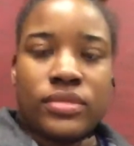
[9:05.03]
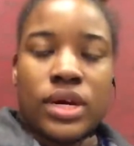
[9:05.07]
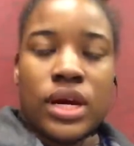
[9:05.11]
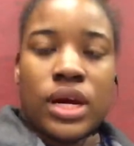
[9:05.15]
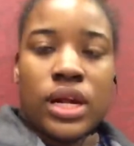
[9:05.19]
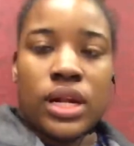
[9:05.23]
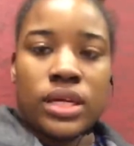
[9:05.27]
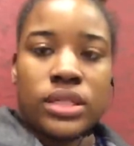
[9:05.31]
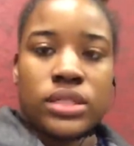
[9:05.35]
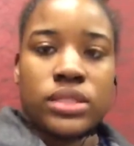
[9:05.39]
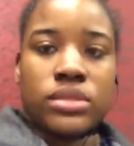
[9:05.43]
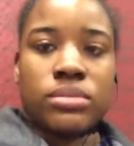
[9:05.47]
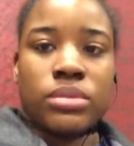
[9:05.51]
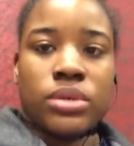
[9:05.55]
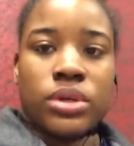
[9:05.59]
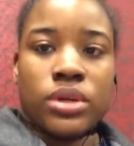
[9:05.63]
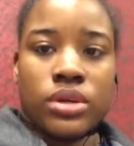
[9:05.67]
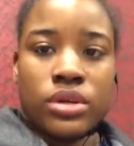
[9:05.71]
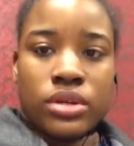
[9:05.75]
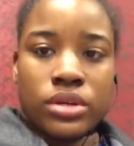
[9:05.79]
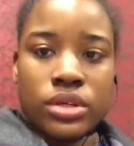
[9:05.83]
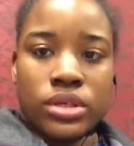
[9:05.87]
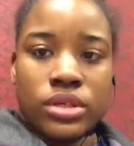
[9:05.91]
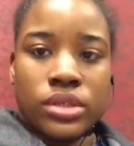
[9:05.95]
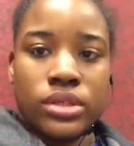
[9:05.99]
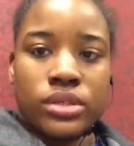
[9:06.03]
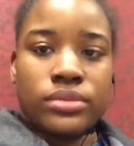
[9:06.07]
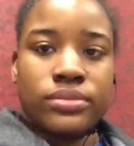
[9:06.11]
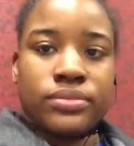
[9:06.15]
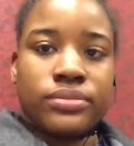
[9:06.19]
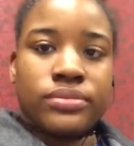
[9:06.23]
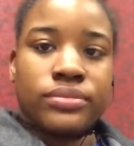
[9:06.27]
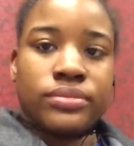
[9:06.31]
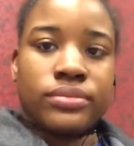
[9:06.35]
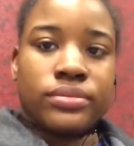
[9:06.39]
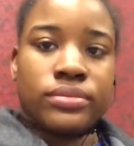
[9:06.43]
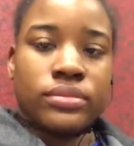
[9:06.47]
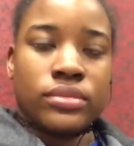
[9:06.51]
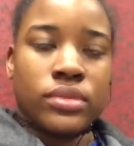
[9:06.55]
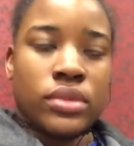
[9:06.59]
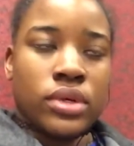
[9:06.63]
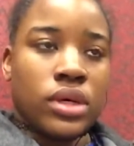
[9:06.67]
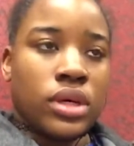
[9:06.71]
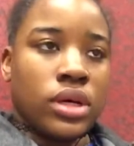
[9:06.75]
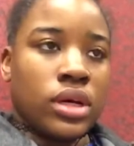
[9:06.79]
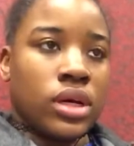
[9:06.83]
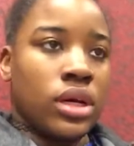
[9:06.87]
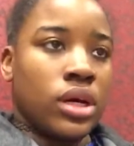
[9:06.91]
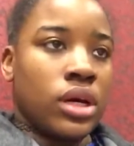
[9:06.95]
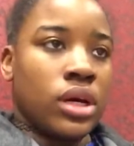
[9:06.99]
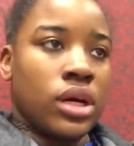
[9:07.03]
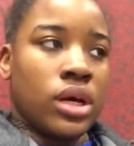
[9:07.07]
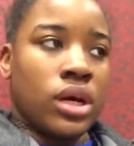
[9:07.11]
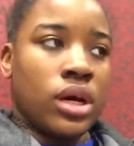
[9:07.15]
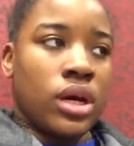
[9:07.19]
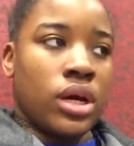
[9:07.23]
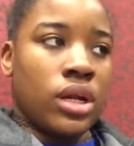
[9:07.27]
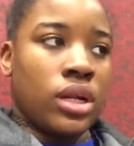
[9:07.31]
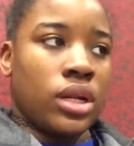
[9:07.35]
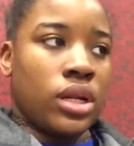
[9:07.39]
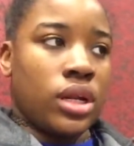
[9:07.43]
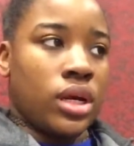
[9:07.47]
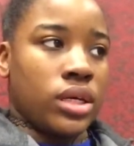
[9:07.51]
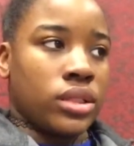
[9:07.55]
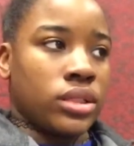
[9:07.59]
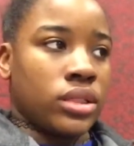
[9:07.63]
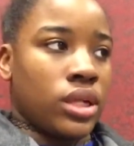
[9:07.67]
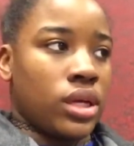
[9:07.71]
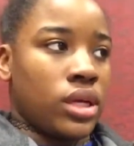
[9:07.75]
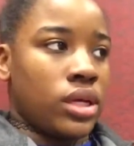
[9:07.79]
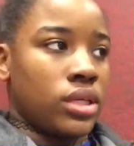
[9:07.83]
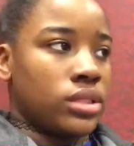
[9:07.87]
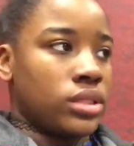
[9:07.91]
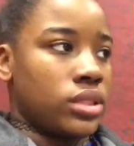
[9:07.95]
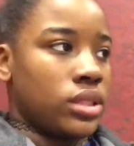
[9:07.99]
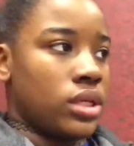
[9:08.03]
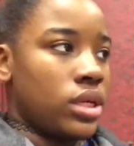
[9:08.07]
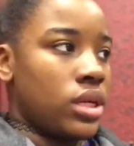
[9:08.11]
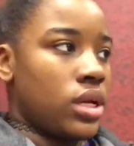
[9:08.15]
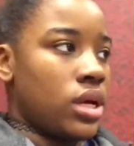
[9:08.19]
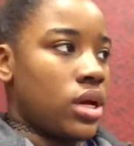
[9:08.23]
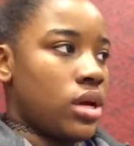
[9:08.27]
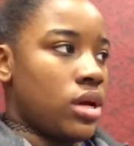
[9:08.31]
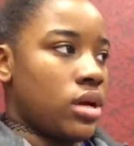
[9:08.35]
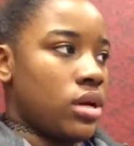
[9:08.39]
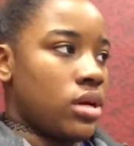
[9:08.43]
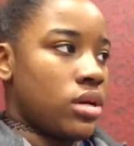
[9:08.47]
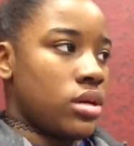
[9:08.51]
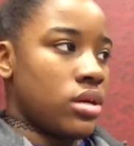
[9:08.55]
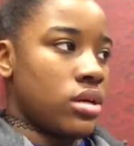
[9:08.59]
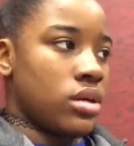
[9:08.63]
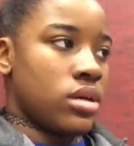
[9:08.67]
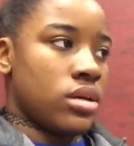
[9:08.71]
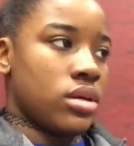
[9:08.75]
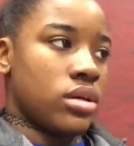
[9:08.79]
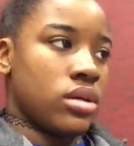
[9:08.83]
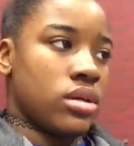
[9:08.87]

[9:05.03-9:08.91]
I like to be early. Last class of the day.